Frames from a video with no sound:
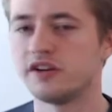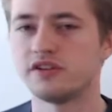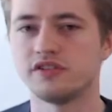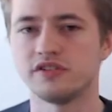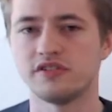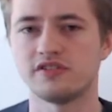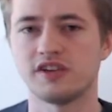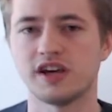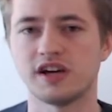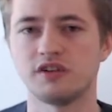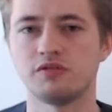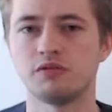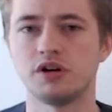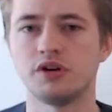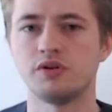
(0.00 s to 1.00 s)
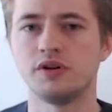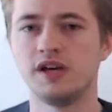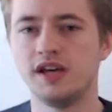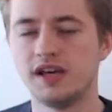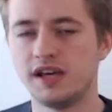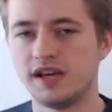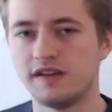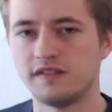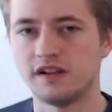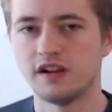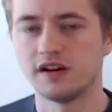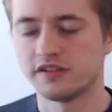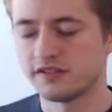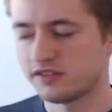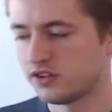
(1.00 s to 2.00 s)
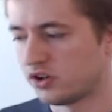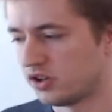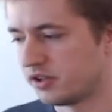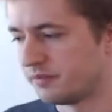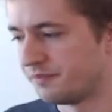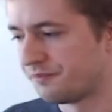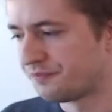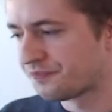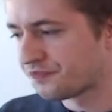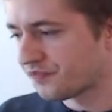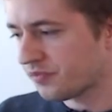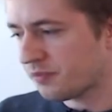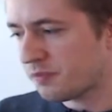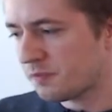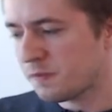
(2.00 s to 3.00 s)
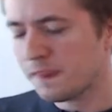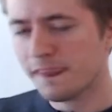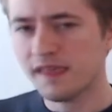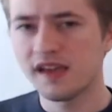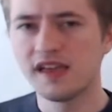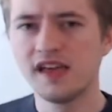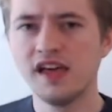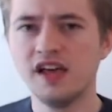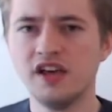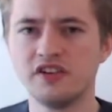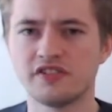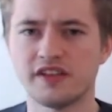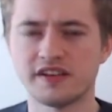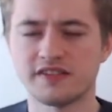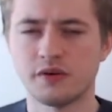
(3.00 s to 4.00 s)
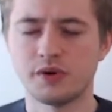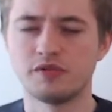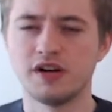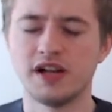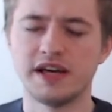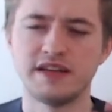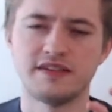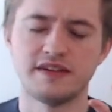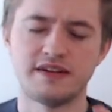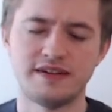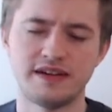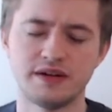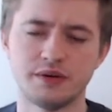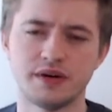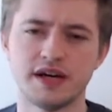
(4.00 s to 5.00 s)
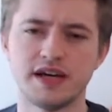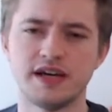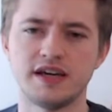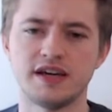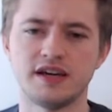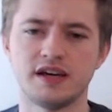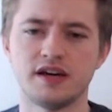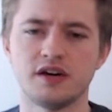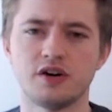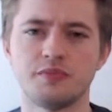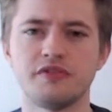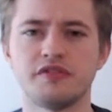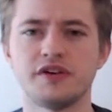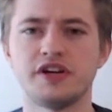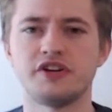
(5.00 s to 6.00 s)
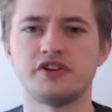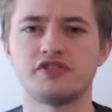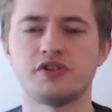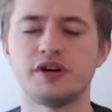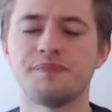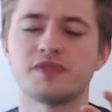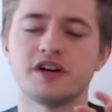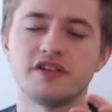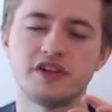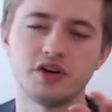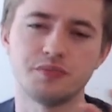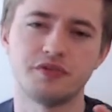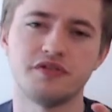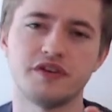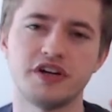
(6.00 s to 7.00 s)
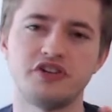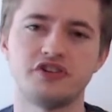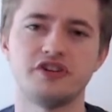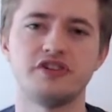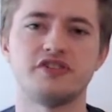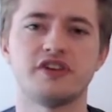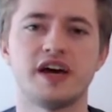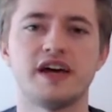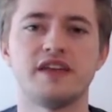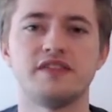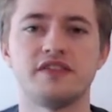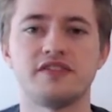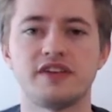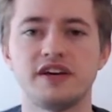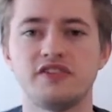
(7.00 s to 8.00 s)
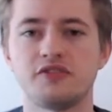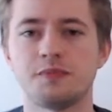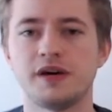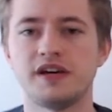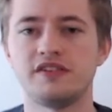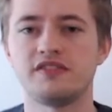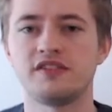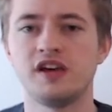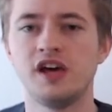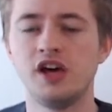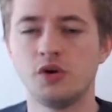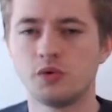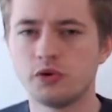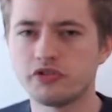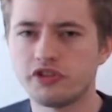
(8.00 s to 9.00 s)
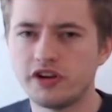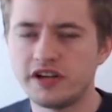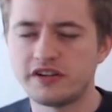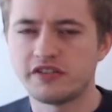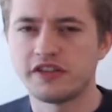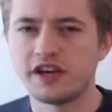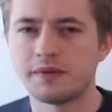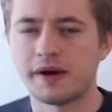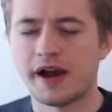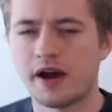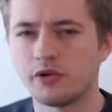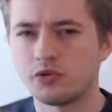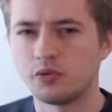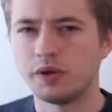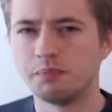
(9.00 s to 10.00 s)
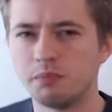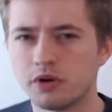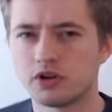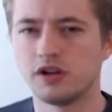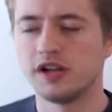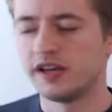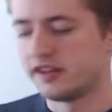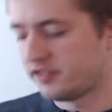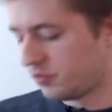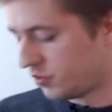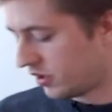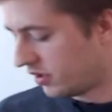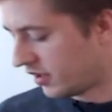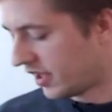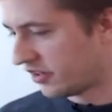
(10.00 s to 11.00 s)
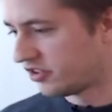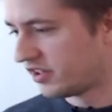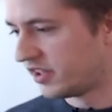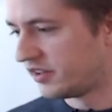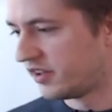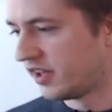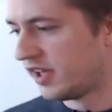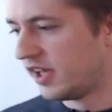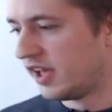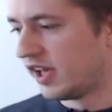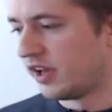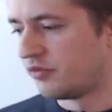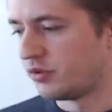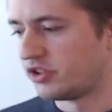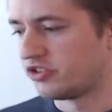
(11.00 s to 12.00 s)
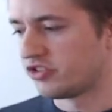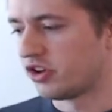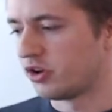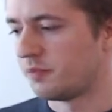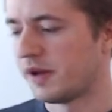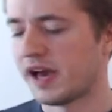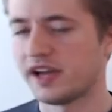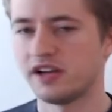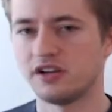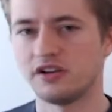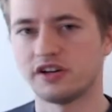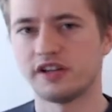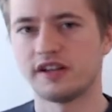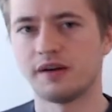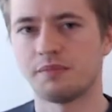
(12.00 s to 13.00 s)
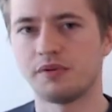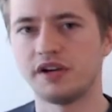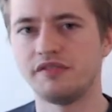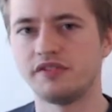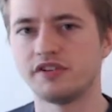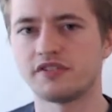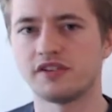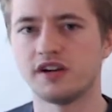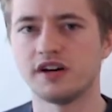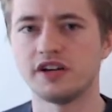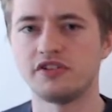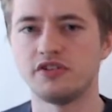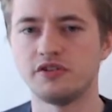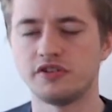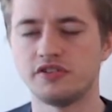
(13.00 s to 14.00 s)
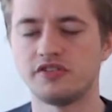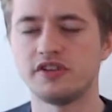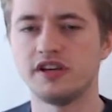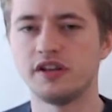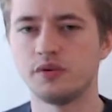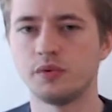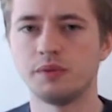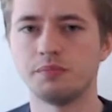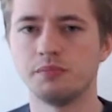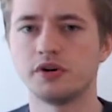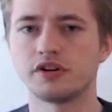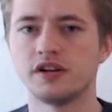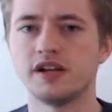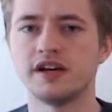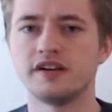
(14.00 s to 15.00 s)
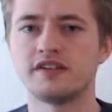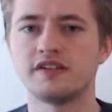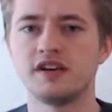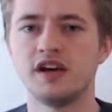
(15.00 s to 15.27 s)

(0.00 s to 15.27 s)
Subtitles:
on the second row in the last column. So that's how we relate the DOA the observations and the state space. We also need to think about how do we model it. Well, actually, if we just go back and look at that previous slide, you can see that we model it